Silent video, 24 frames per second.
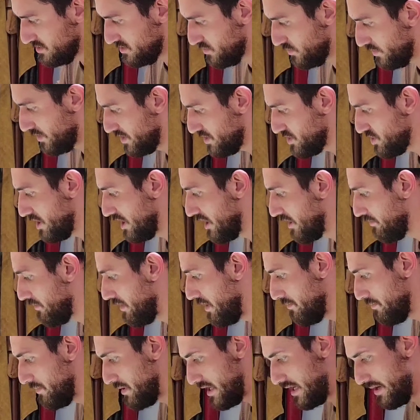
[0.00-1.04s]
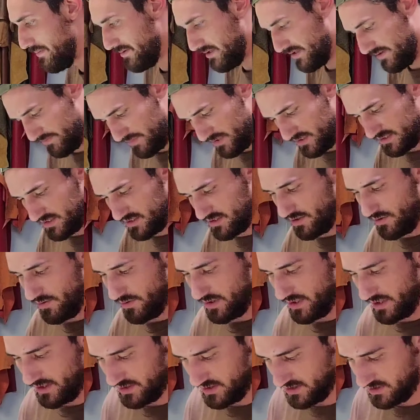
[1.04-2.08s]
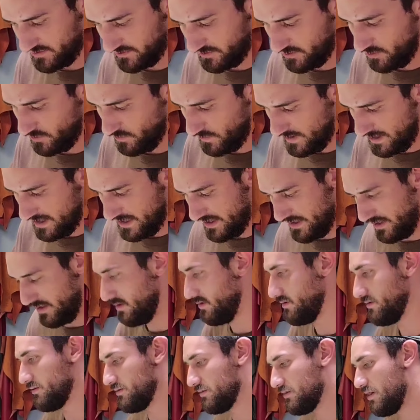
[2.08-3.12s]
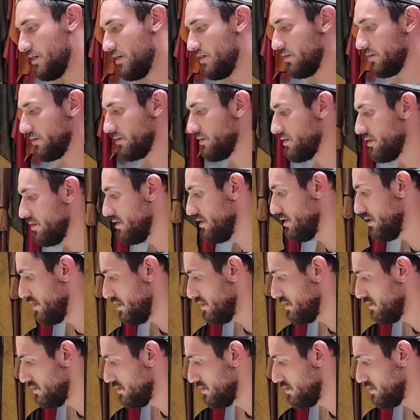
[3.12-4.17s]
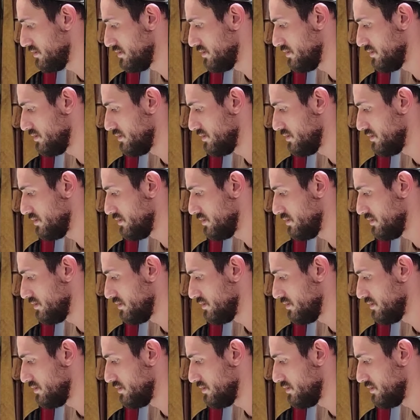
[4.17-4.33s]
Just want to check my bobbin. I've been sewing on this for a while. All good.